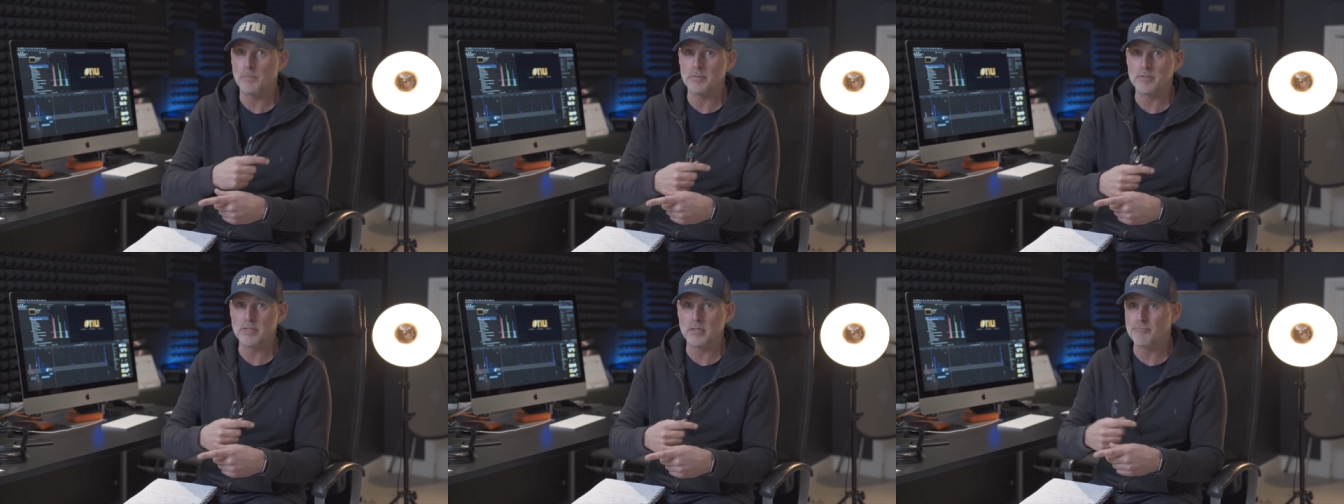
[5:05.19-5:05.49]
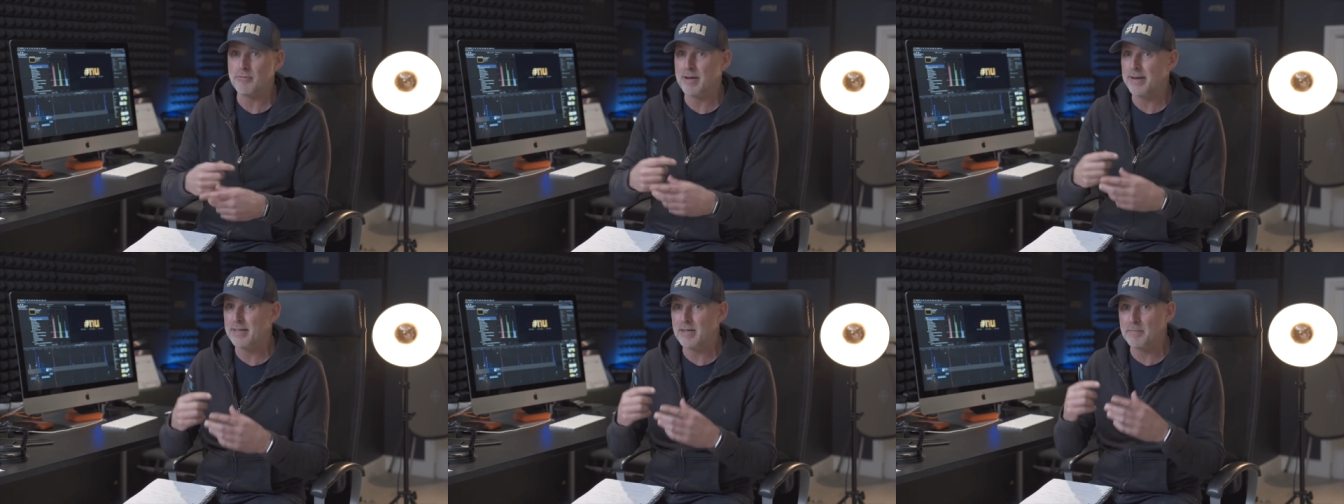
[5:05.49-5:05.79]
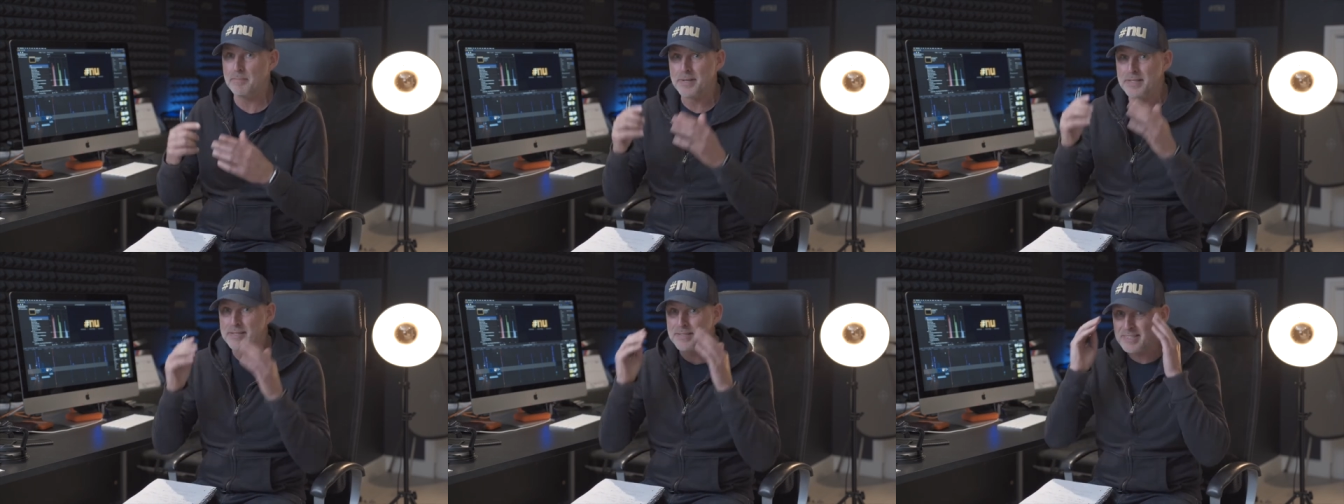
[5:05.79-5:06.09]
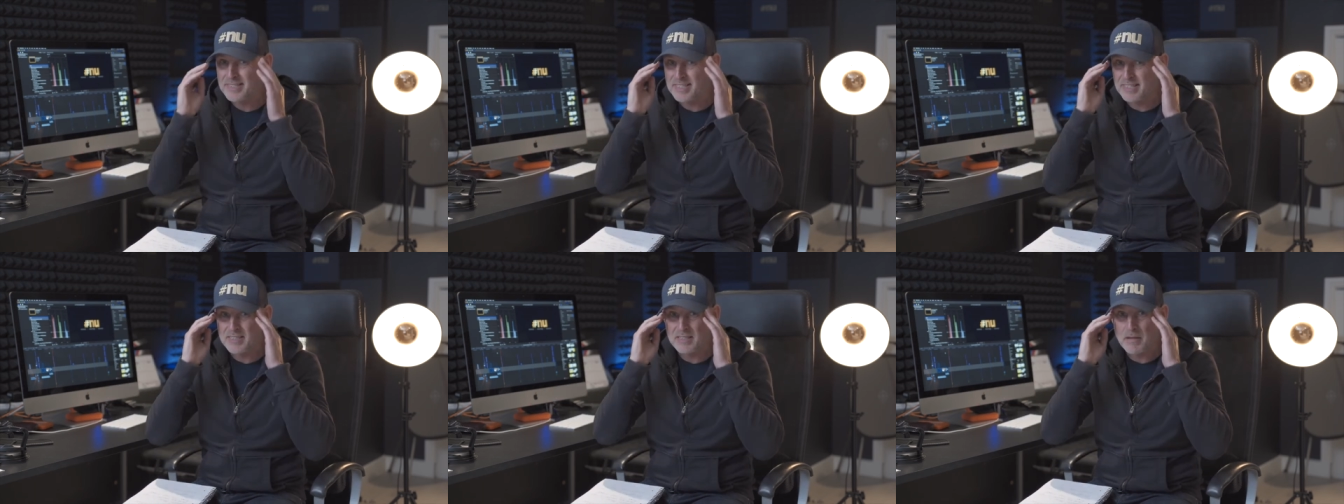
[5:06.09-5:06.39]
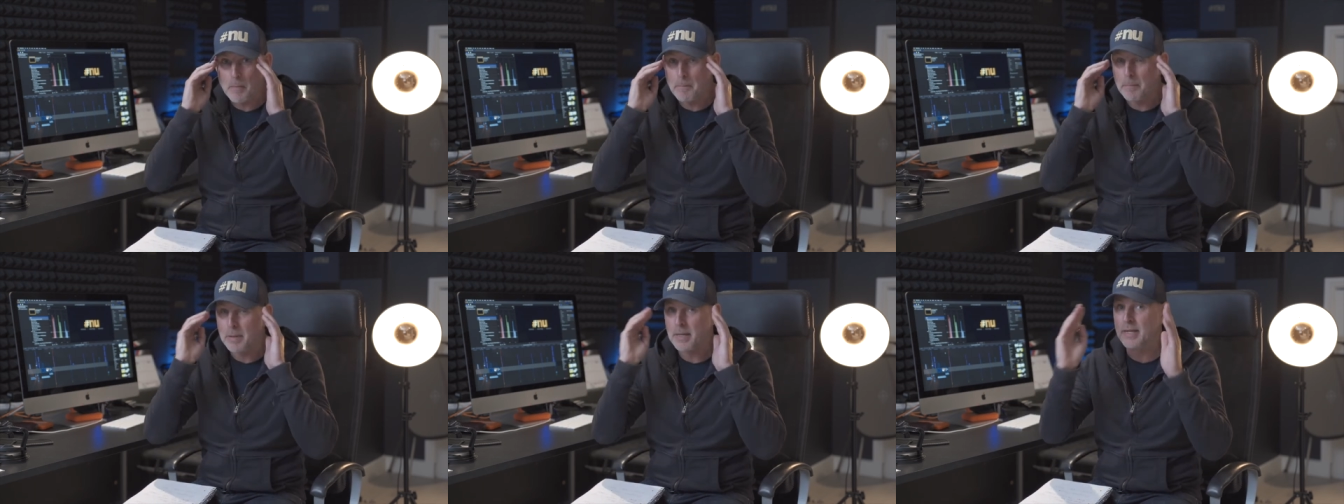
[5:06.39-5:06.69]
So running a business is
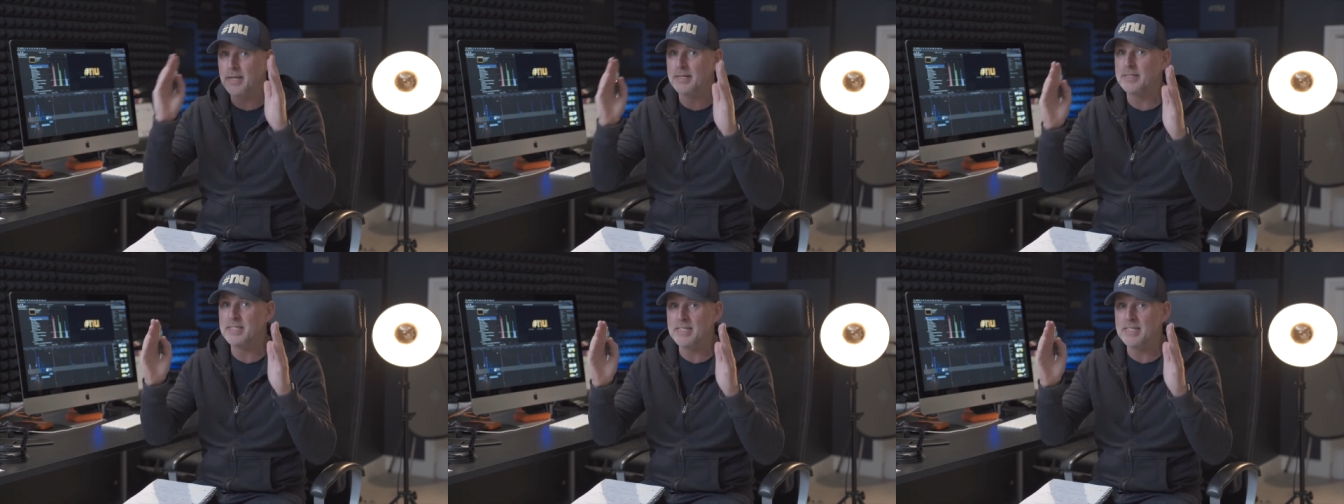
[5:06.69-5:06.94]
bloody